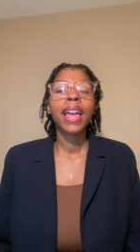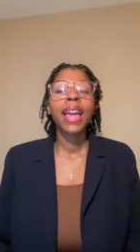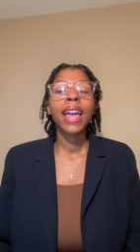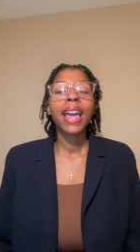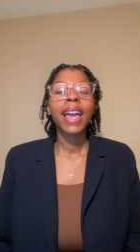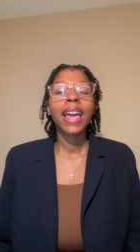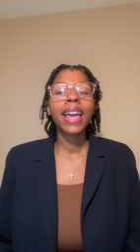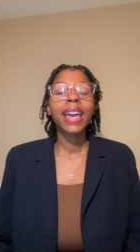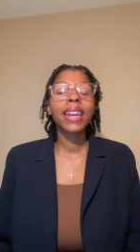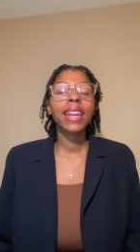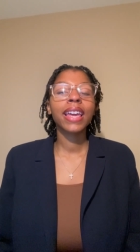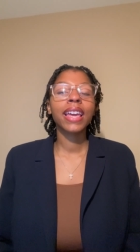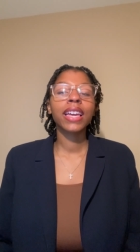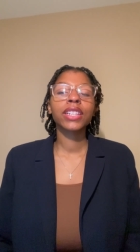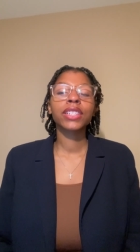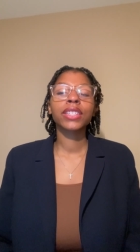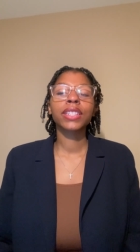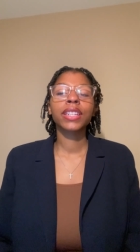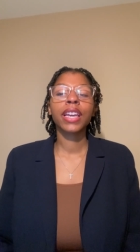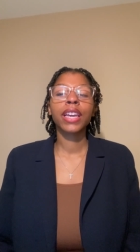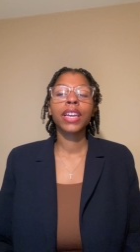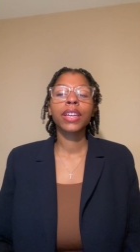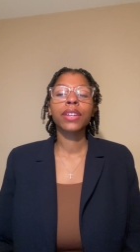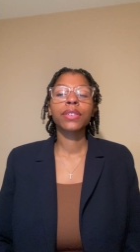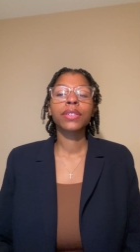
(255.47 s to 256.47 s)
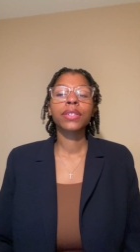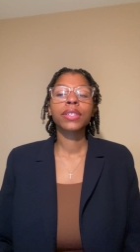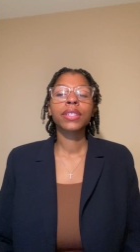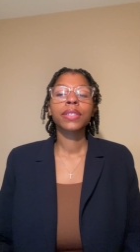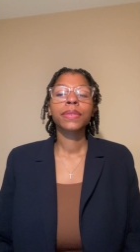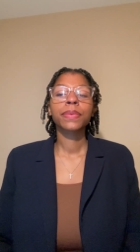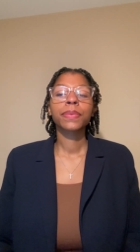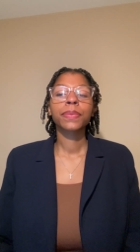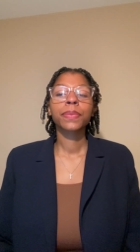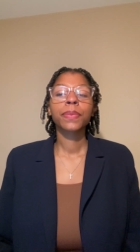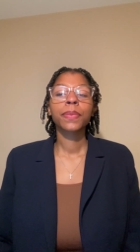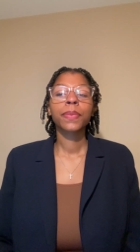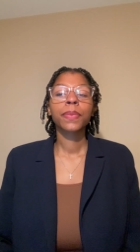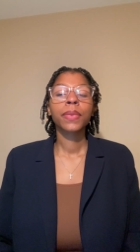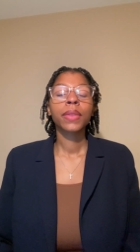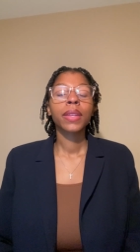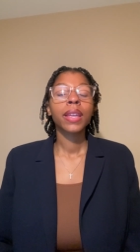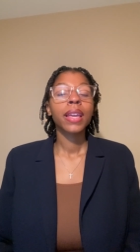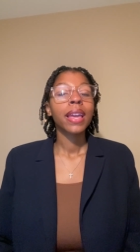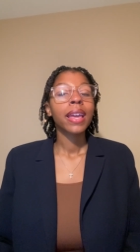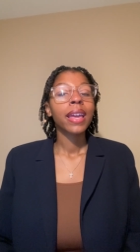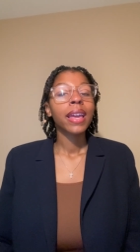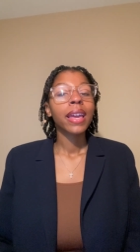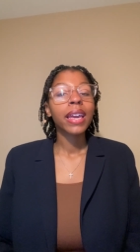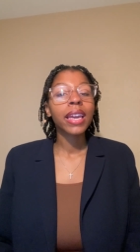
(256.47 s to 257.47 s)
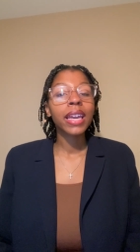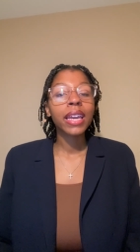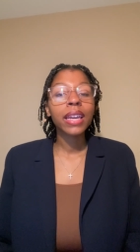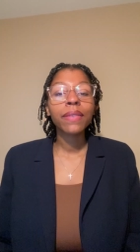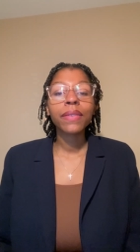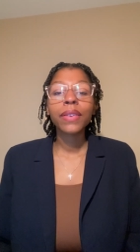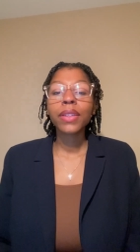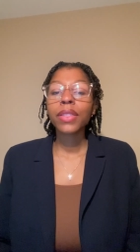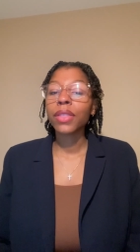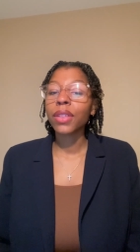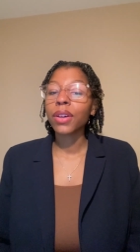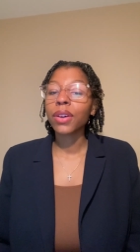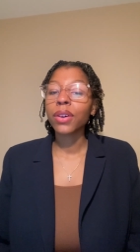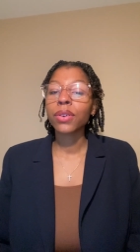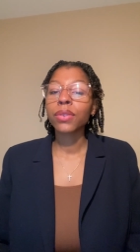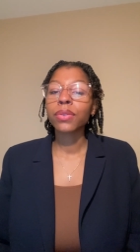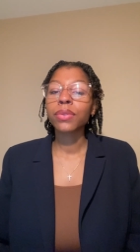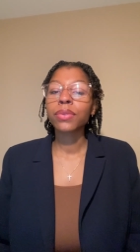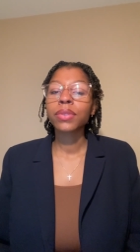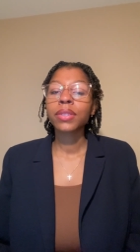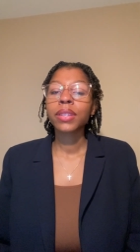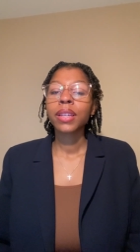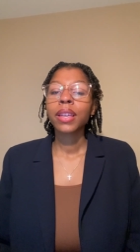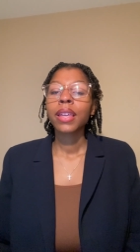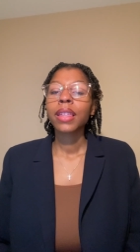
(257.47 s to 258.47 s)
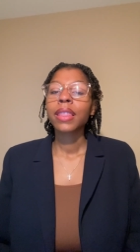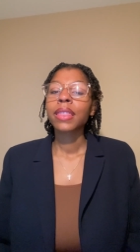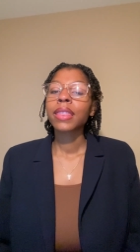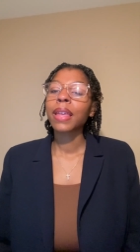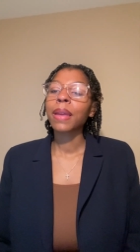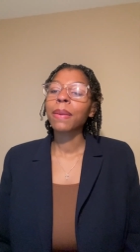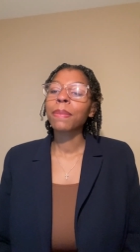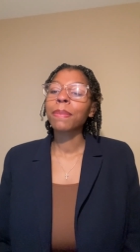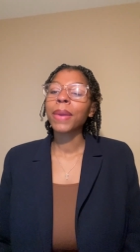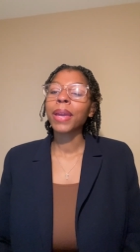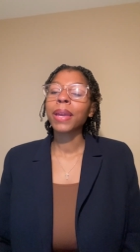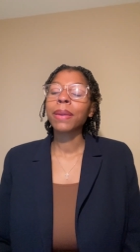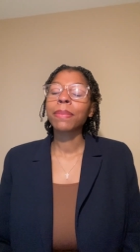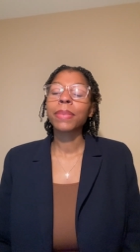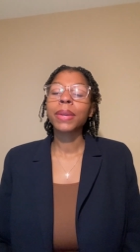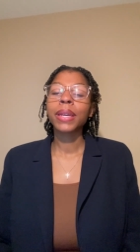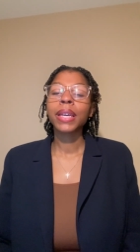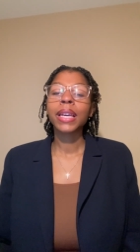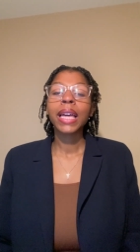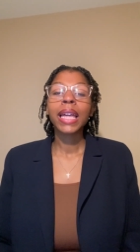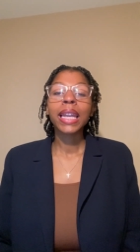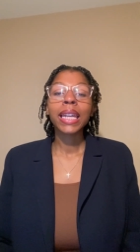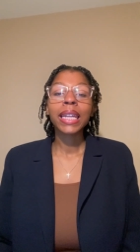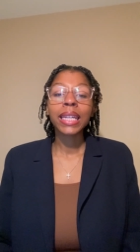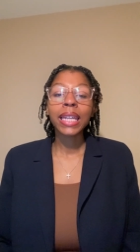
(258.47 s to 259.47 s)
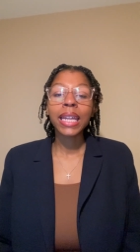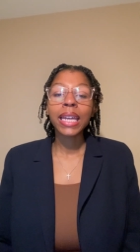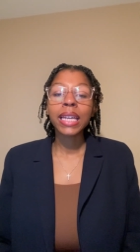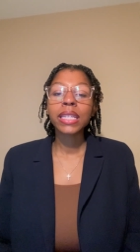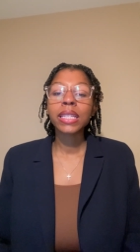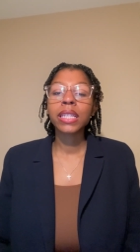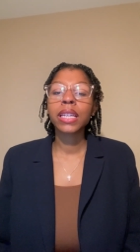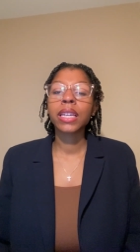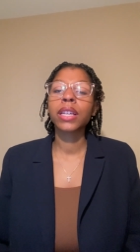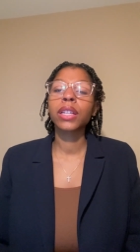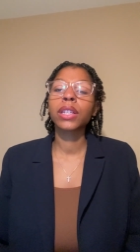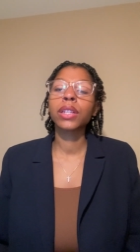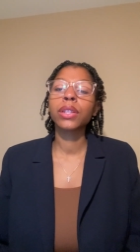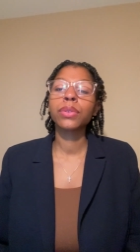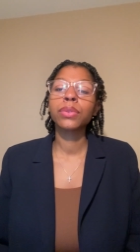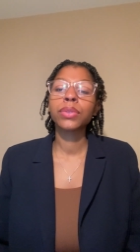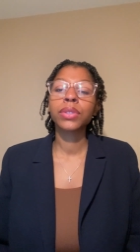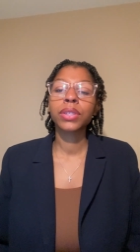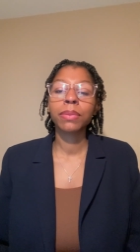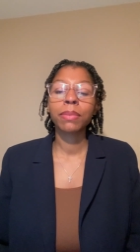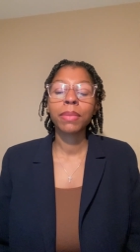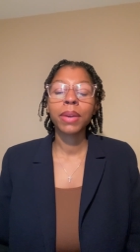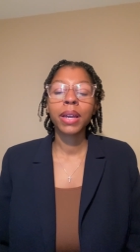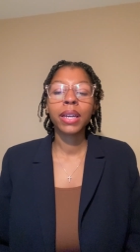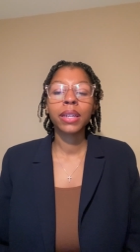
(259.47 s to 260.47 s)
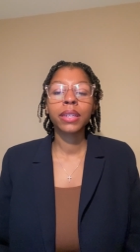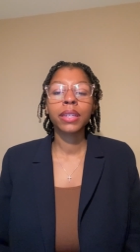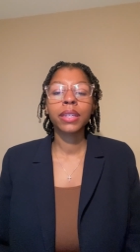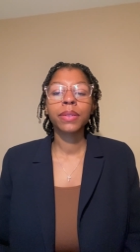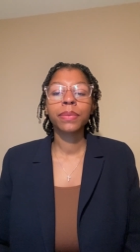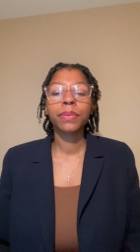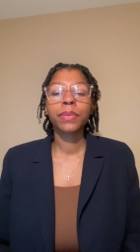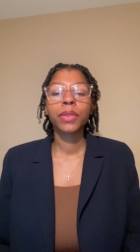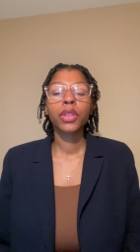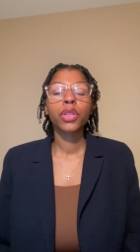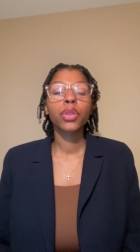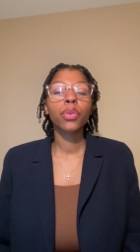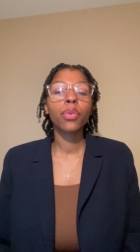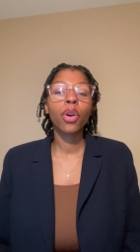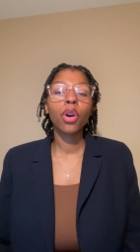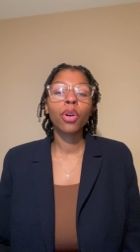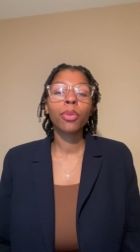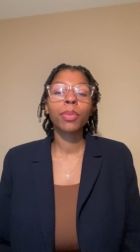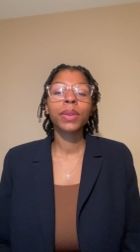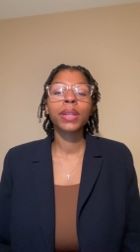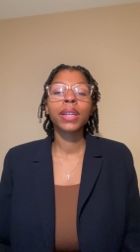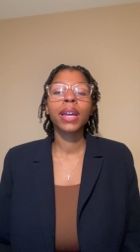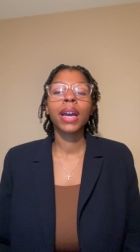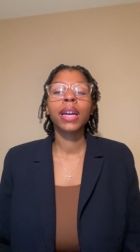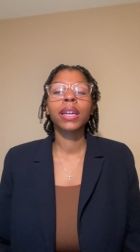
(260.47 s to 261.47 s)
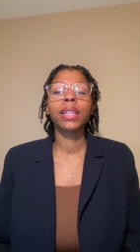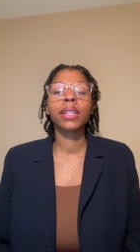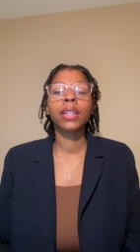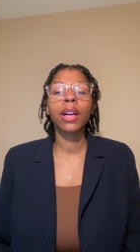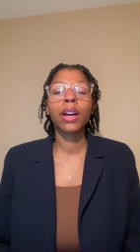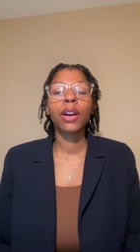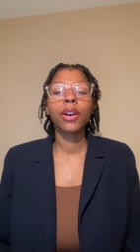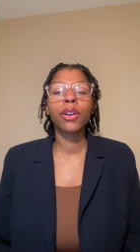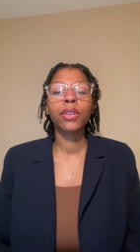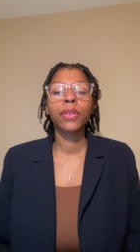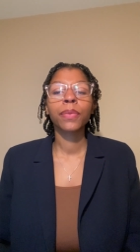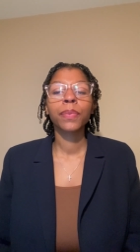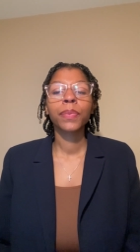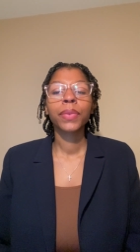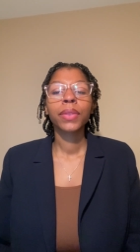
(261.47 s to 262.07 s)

and educators, even those that may be less inclusion minded, through open dialogue.